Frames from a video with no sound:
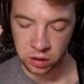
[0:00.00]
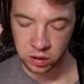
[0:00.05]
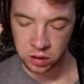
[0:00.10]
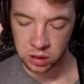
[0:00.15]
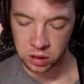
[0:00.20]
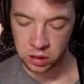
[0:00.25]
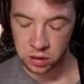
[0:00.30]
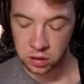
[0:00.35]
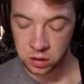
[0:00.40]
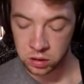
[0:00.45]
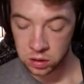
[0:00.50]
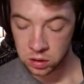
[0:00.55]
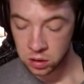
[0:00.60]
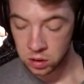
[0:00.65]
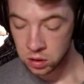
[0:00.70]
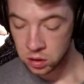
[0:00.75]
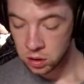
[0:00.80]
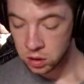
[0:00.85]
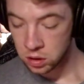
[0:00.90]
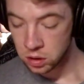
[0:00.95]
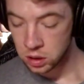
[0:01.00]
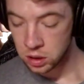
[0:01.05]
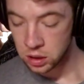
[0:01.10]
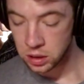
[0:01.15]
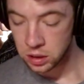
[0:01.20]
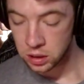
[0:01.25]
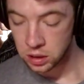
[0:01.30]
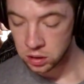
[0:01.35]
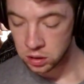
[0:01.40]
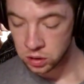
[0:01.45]
on
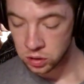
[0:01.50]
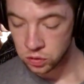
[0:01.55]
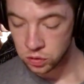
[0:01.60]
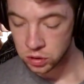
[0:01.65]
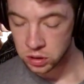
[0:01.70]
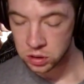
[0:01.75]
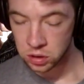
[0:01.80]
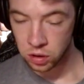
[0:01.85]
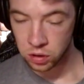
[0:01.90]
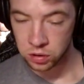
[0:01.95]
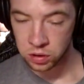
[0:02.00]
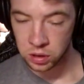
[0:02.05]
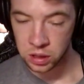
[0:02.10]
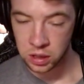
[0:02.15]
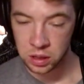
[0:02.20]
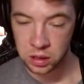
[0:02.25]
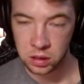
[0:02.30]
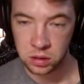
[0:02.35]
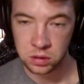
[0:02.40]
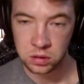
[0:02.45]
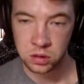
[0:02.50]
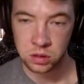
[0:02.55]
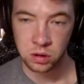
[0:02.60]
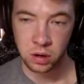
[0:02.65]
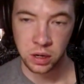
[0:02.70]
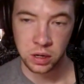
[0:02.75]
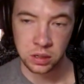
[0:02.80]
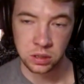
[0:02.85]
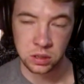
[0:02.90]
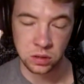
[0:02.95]
the Unitar thing,
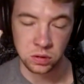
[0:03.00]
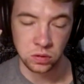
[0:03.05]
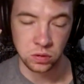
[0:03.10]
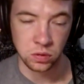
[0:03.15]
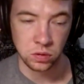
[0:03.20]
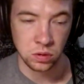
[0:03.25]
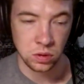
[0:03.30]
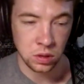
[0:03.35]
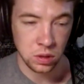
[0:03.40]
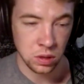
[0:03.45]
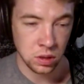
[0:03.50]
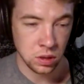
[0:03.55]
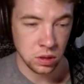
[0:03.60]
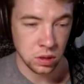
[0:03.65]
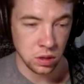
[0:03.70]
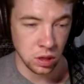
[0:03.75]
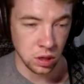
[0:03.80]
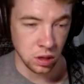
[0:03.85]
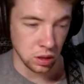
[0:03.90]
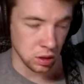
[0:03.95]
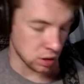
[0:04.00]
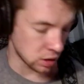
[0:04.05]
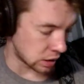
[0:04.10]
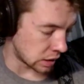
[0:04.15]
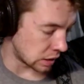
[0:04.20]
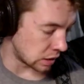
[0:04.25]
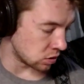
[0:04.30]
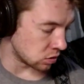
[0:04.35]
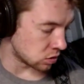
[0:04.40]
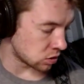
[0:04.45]
trying to
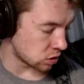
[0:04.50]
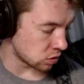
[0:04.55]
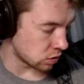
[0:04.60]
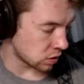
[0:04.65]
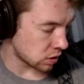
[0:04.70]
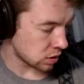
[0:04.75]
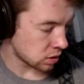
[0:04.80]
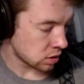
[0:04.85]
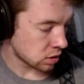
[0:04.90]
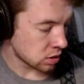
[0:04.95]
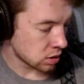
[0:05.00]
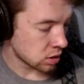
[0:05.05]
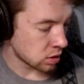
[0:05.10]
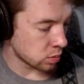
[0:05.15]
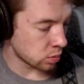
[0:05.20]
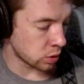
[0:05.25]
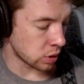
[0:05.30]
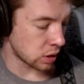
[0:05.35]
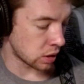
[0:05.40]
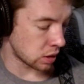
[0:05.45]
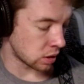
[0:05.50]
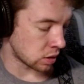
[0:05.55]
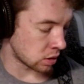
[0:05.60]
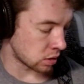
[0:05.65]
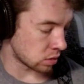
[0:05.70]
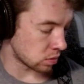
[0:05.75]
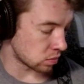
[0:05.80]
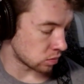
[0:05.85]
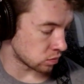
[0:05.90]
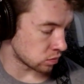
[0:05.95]
get used to it. But
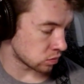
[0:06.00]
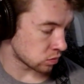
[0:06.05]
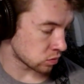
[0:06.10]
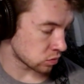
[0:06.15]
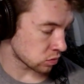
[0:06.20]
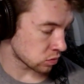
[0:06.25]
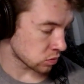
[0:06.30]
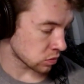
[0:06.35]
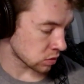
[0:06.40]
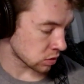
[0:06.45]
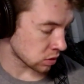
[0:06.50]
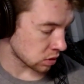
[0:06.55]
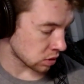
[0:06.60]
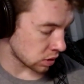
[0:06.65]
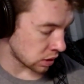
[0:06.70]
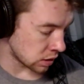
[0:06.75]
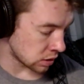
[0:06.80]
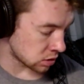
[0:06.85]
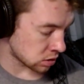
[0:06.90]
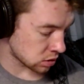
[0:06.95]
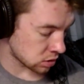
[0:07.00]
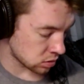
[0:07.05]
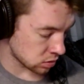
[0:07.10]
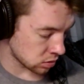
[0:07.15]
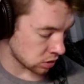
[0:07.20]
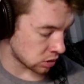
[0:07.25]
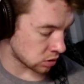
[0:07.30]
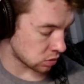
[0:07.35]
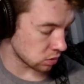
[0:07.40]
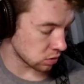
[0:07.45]
it's
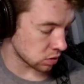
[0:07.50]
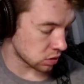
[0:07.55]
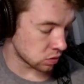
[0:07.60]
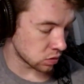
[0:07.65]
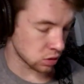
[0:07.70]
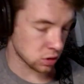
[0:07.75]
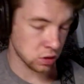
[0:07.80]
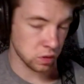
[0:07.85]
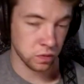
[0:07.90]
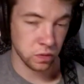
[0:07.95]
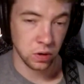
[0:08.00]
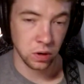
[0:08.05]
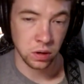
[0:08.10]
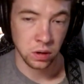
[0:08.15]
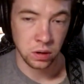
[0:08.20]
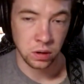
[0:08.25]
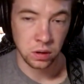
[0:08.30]
really cool so far.